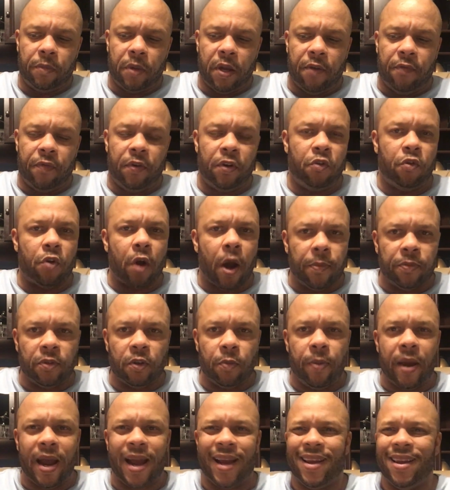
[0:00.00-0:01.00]
If it drops
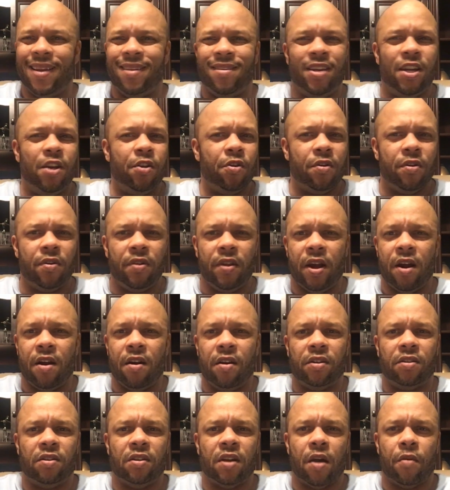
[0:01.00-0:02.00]
a packet here or
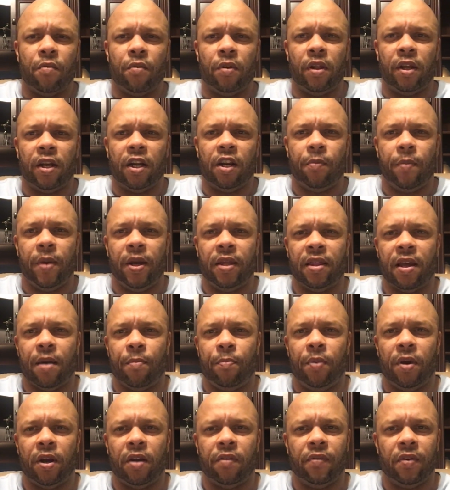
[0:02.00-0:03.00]
there, it's not really going to make
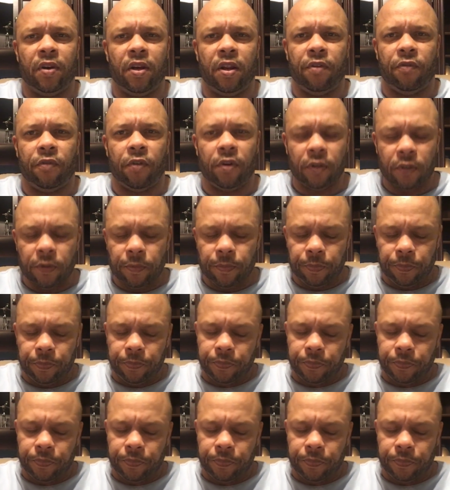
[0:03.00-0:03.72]
that big of a difference.